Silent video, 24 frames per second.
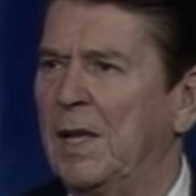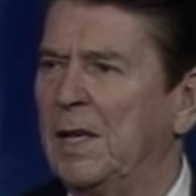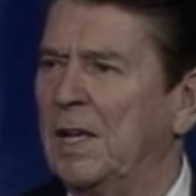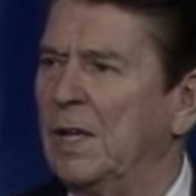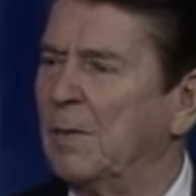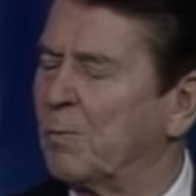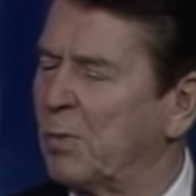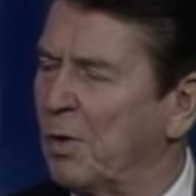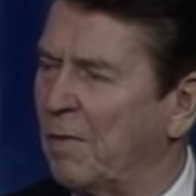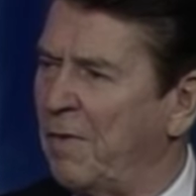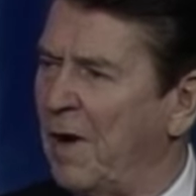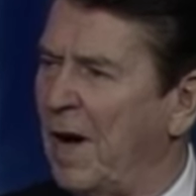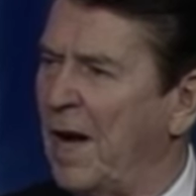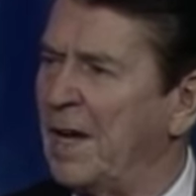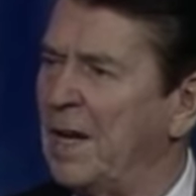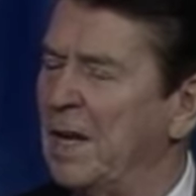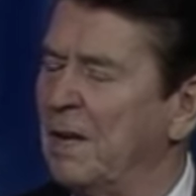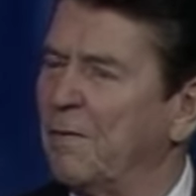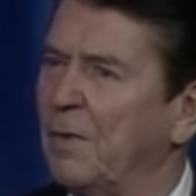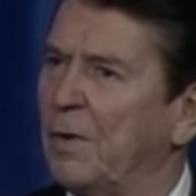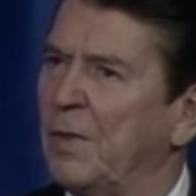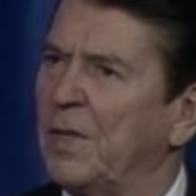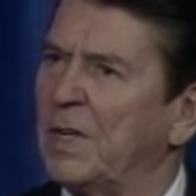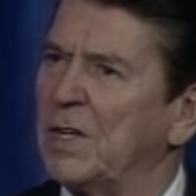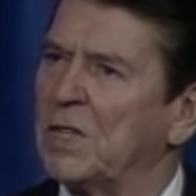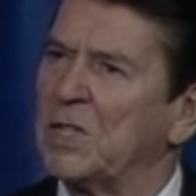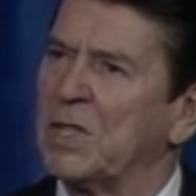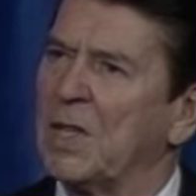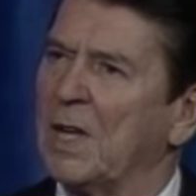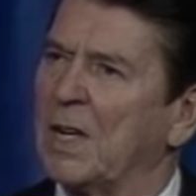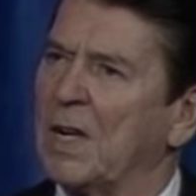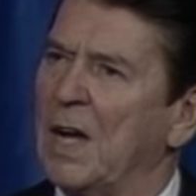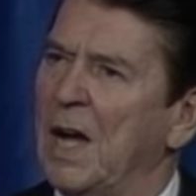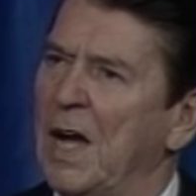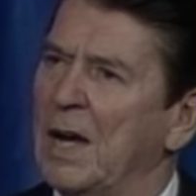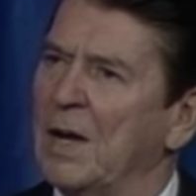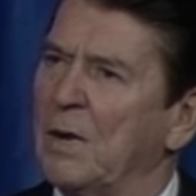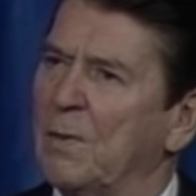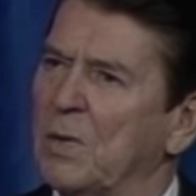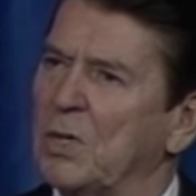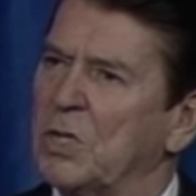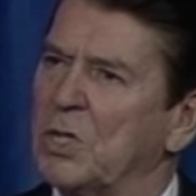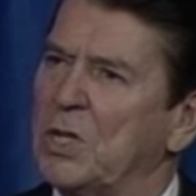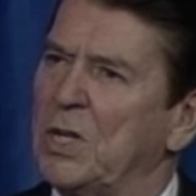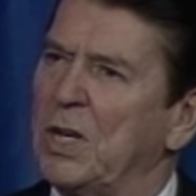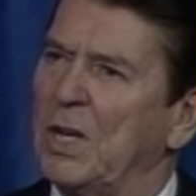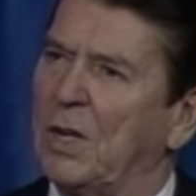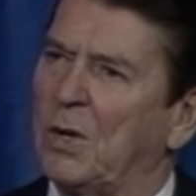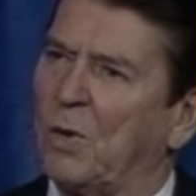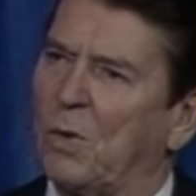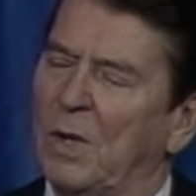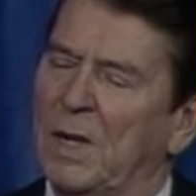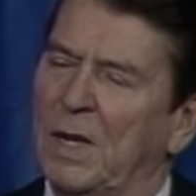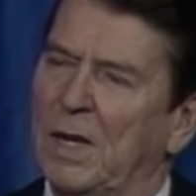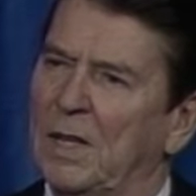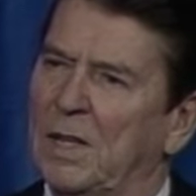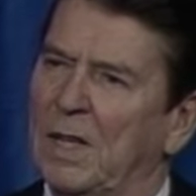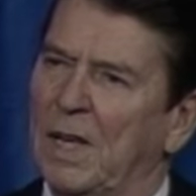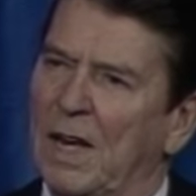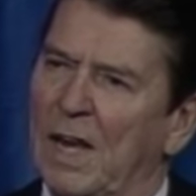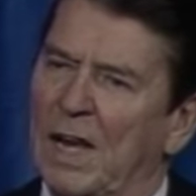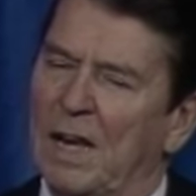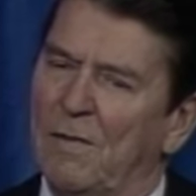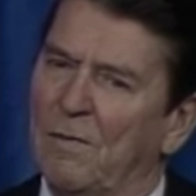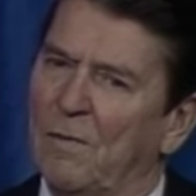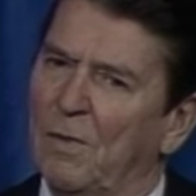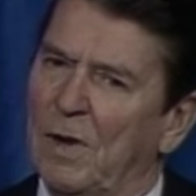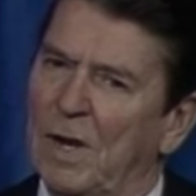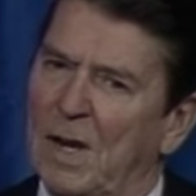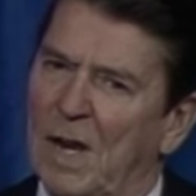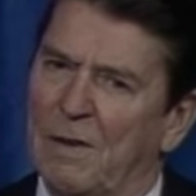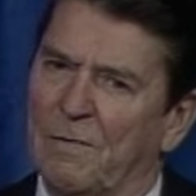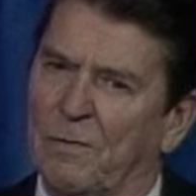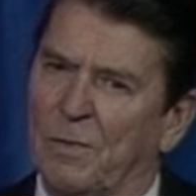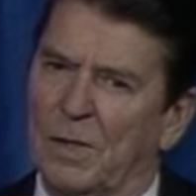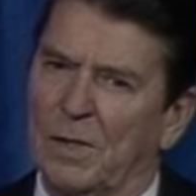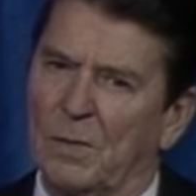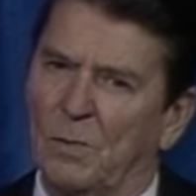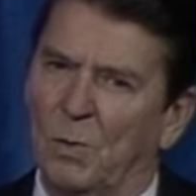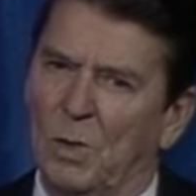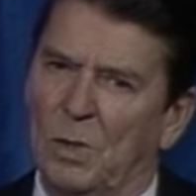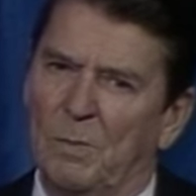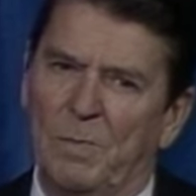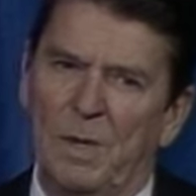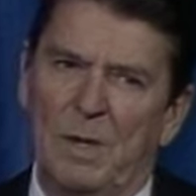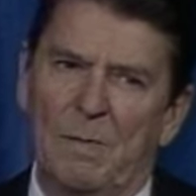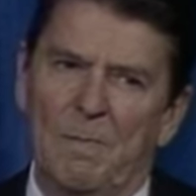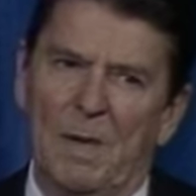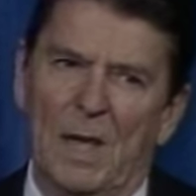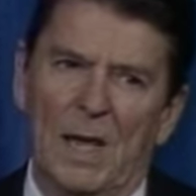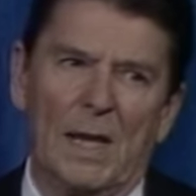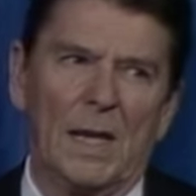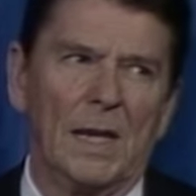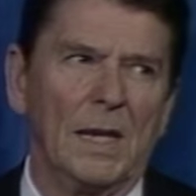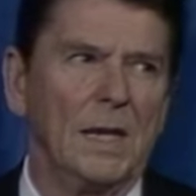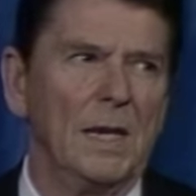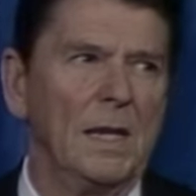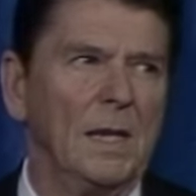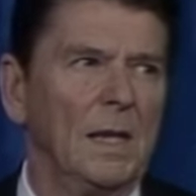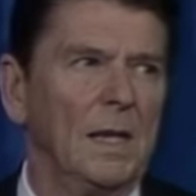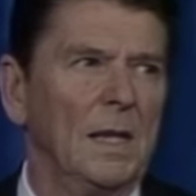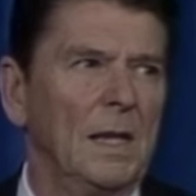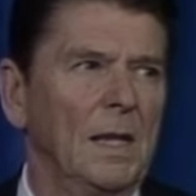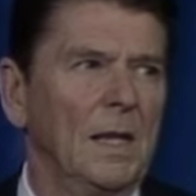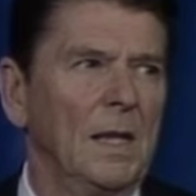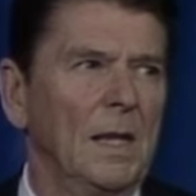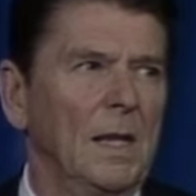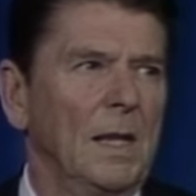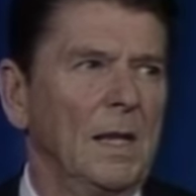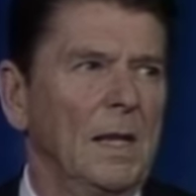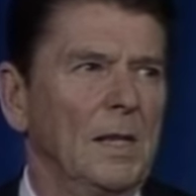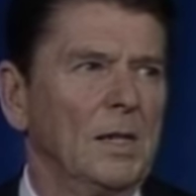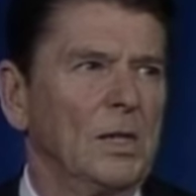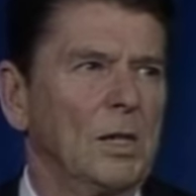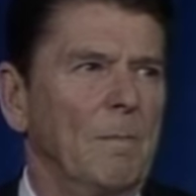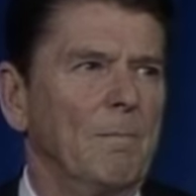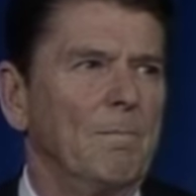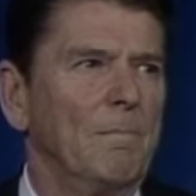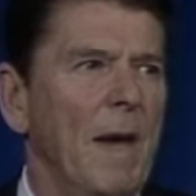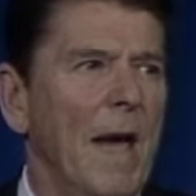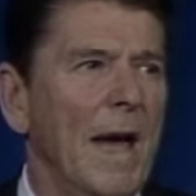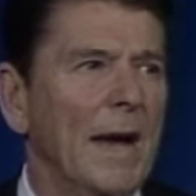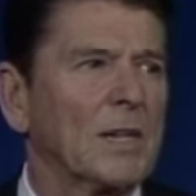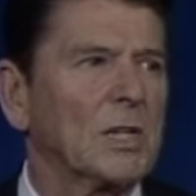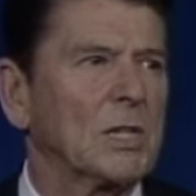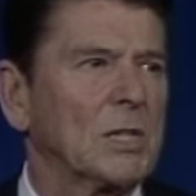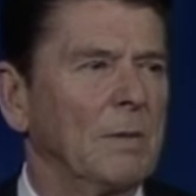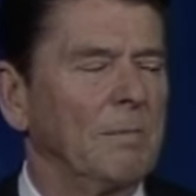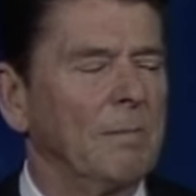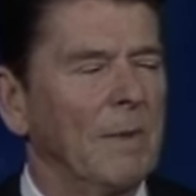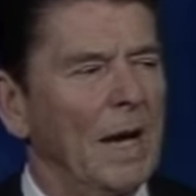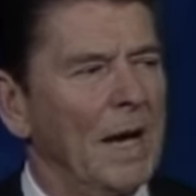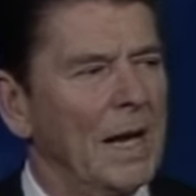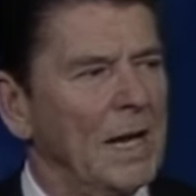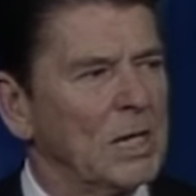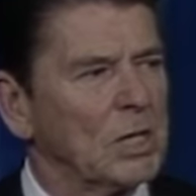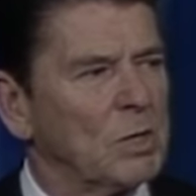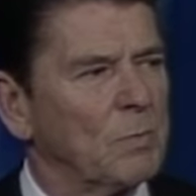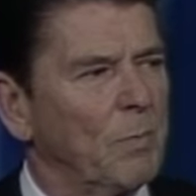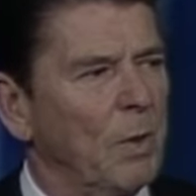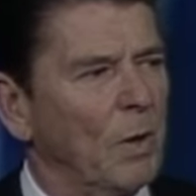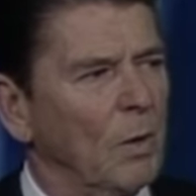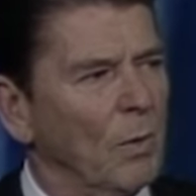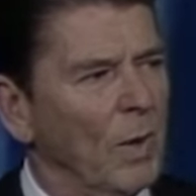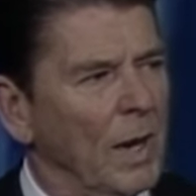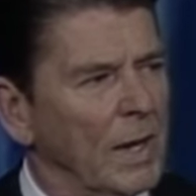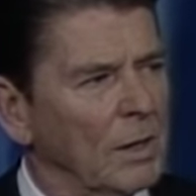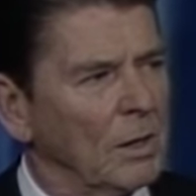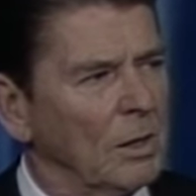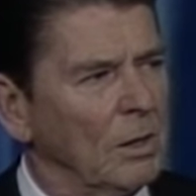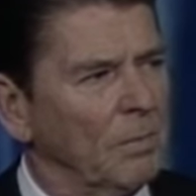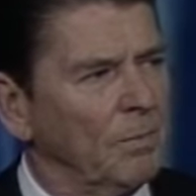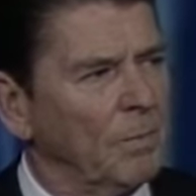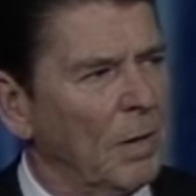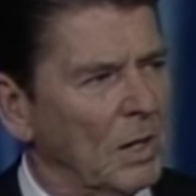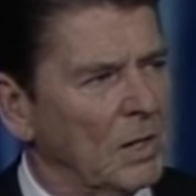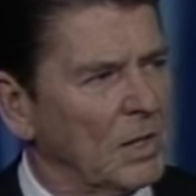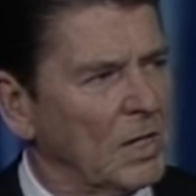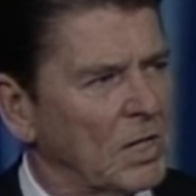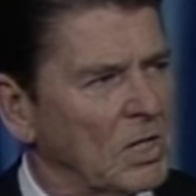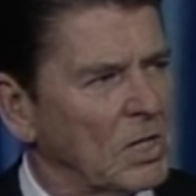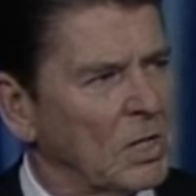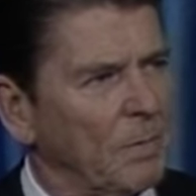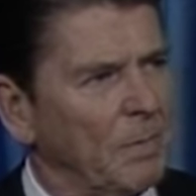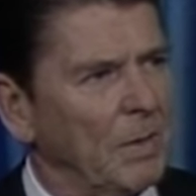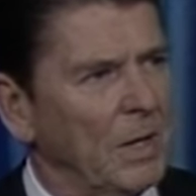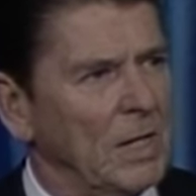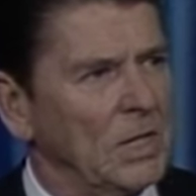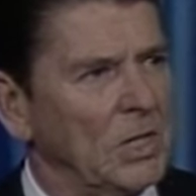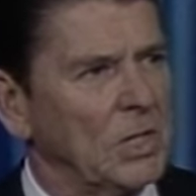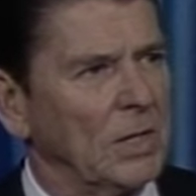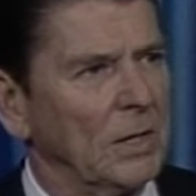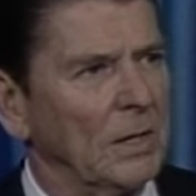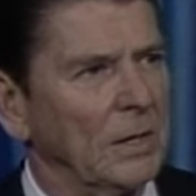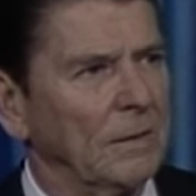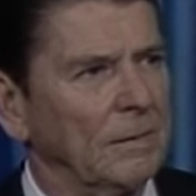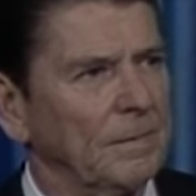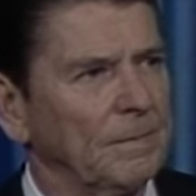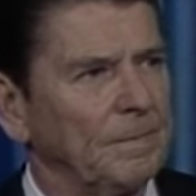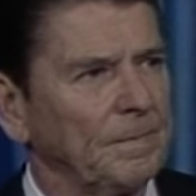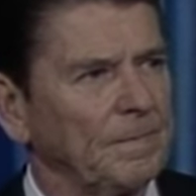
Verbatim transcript: In providing for this, the Congress decreed that every effort would be made to maximize parental participation